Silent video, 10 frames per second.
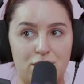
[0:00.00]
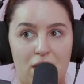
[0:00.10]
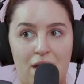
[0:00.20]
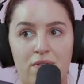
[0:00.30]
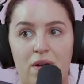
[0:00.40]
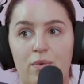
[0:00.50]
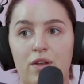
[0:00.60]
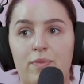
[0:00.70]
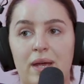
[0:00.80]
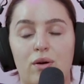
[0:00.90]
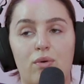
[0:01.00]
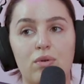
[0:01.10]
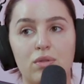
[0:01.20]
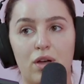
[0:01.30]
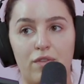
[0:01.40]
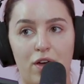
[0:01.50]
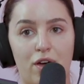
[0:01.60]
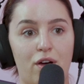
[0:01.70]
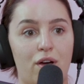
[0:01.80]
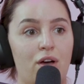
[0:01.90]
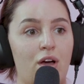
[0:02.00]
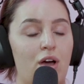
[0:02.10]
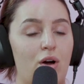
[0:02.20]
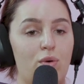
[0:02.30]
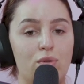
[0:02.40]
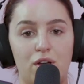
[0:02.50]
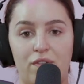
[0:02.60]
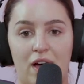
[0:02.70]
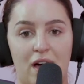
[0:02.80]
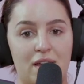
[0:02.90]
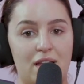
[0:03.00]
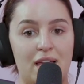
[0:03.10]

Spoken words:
So everyone would have been all over her, all over Anna.